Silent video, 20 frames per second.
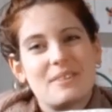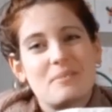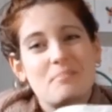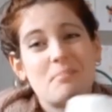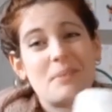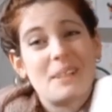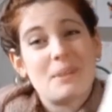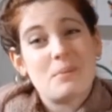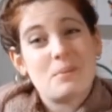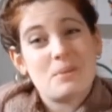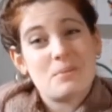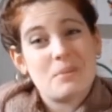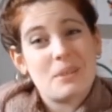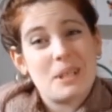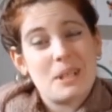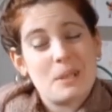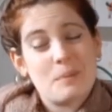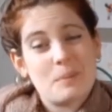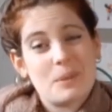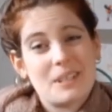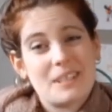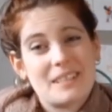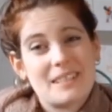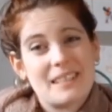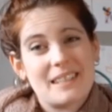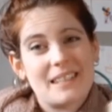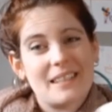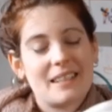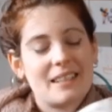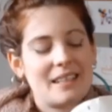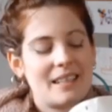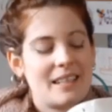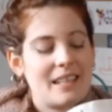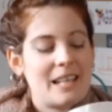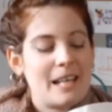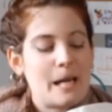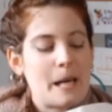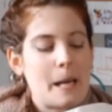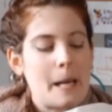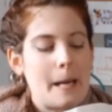But it was really pretty.
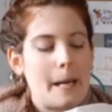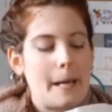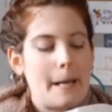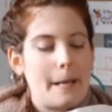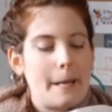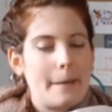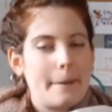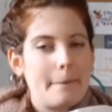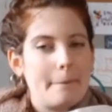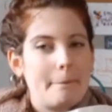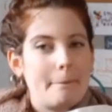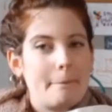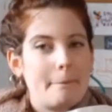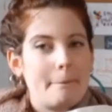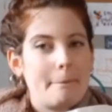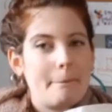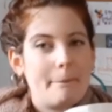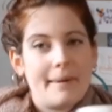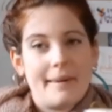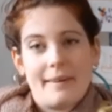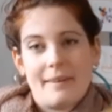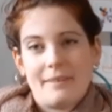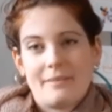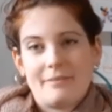But